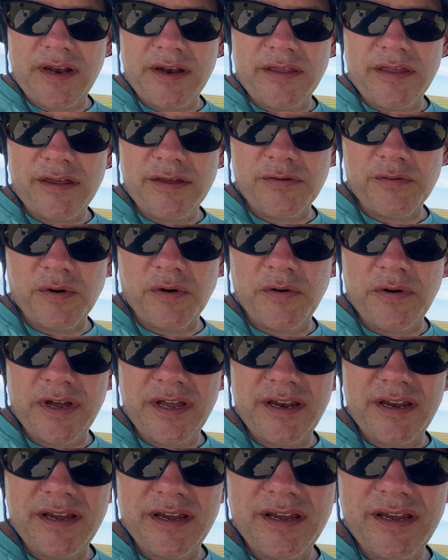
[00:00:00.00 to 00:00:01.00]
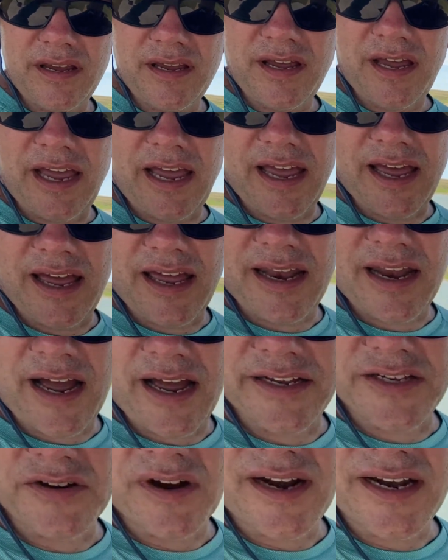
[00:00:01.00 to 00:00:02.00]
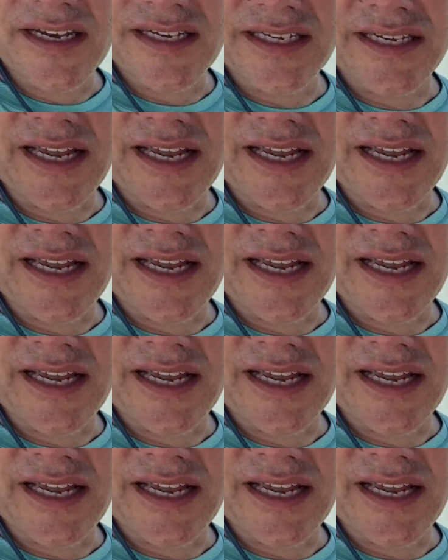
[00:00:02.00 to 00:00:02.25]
through it. And I tried to set